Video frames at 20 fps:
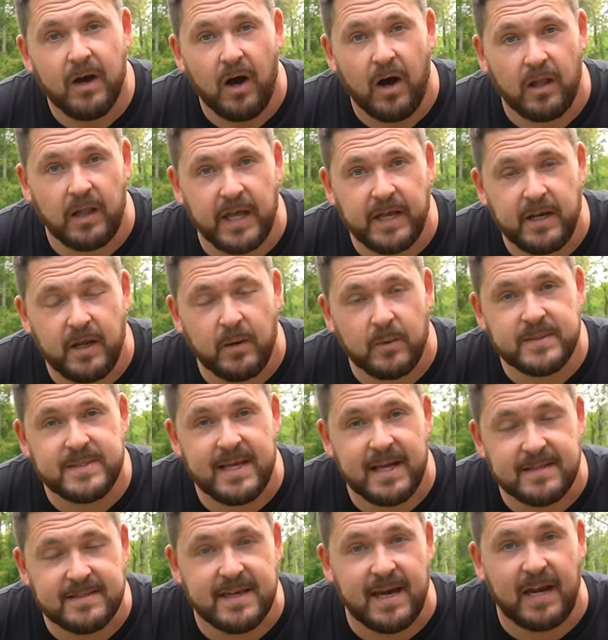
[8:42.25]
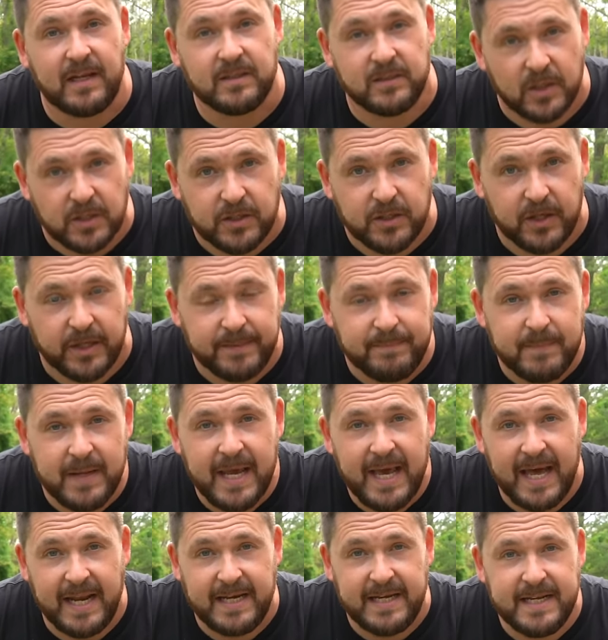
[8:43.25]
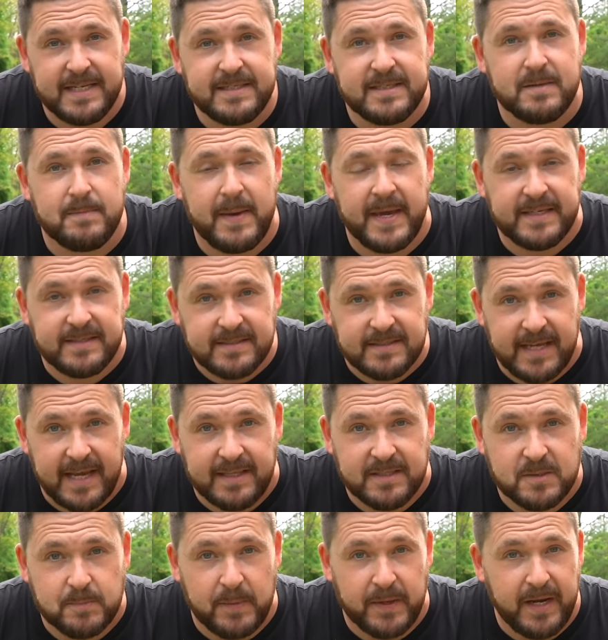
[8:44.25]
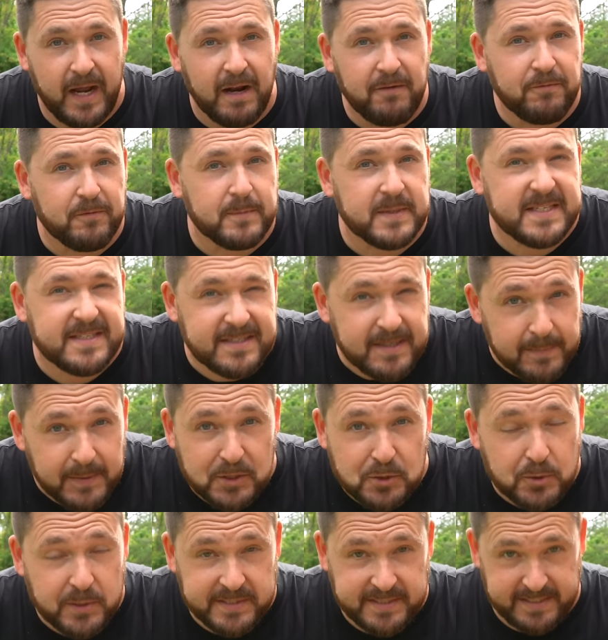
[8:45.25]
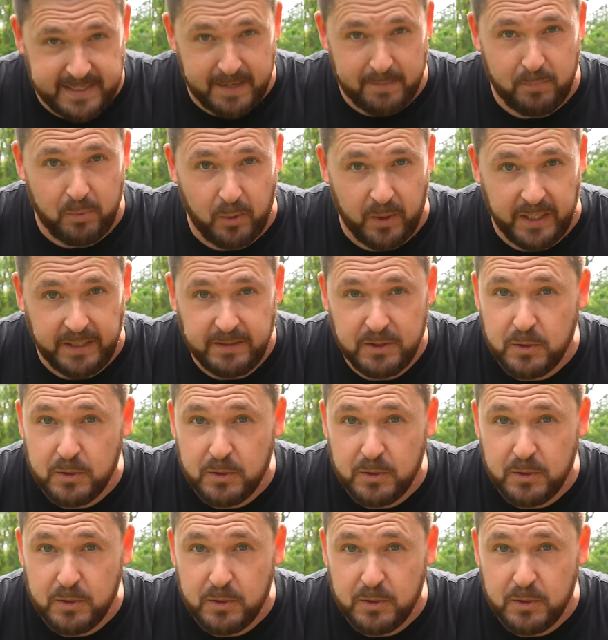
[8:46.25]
All I know is that it's gotta look good and it needs to make sense, but not from a symmetry standpoint.